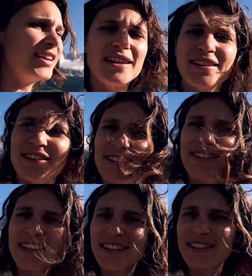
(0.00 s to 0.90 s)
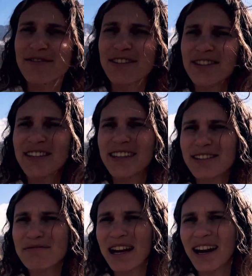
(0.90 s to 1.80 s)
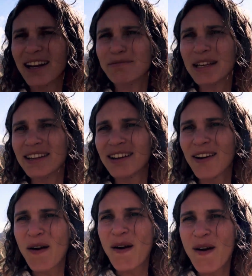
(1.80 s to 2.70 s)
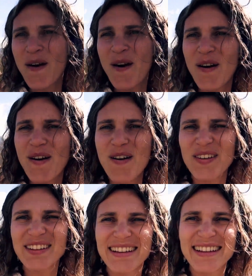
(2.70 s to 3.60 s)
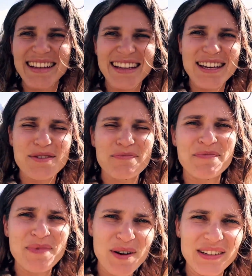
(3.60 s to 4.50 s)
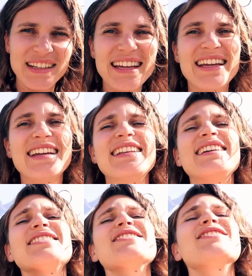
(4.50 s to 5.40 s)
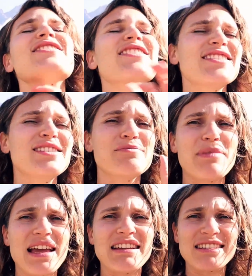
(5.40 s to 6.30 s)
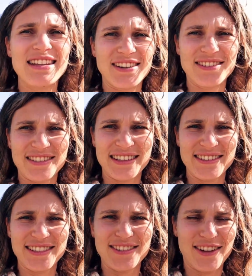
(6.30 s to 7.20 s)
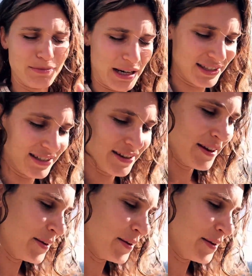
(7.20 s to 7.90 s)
then look at the view here behind me. Holy moly, it is just spectacular here in the Dolomites.